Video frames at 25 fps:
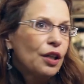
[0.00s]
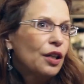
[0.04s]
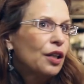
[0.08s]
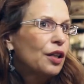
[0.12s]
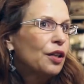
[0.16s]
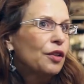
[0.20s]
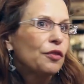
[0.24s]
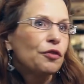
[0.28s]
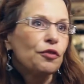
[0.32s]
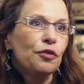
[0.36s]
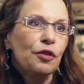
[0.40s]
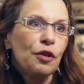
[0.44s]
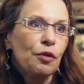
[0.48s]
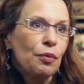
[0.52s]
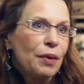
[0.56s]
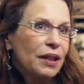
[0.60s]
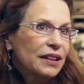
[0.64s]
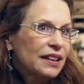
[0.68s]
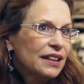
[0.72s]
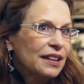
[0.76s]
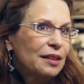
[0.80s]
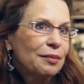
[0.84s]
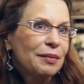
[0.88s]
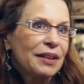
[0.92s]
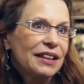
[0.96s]
for one
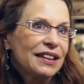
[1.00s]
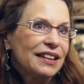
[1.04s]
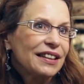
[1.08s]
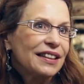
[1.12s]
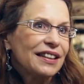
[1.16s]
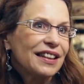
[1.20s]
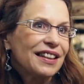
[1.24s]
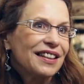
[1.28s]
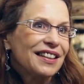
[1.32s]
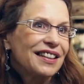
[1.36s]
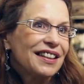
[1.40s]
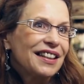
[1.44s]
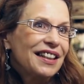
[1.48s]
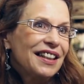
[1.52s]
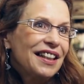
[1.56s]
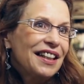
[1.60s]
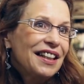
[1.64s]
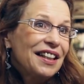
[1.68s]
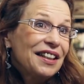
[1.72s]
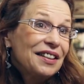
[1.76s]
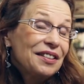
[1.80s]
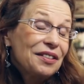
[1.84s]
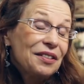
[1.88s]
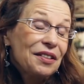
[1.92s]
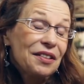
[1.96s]
semester.
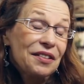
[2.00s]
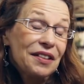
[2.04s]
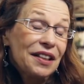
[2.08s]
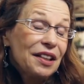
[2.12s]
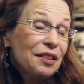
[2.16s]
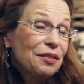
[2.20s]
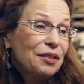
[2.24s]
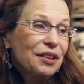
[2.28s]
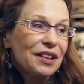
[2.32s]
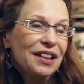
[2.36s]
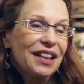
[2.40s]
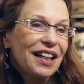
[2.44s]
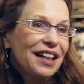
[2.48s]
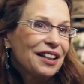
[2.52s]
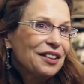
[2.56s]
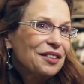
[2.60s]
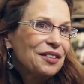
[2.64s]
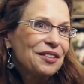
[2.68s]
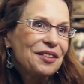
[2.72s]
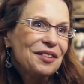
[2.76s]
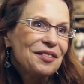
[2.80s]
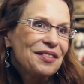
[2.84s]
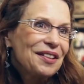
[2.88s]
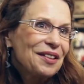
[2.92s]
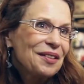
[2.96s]
So I really would like to
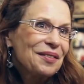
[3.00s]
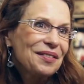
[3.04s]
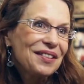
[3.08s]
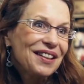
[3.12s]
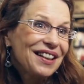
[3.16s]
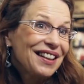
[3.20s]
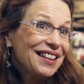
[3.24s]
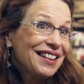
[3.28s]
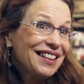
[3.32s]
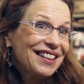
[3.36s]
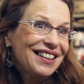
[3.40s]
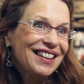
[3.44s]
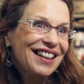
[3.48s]
develop that.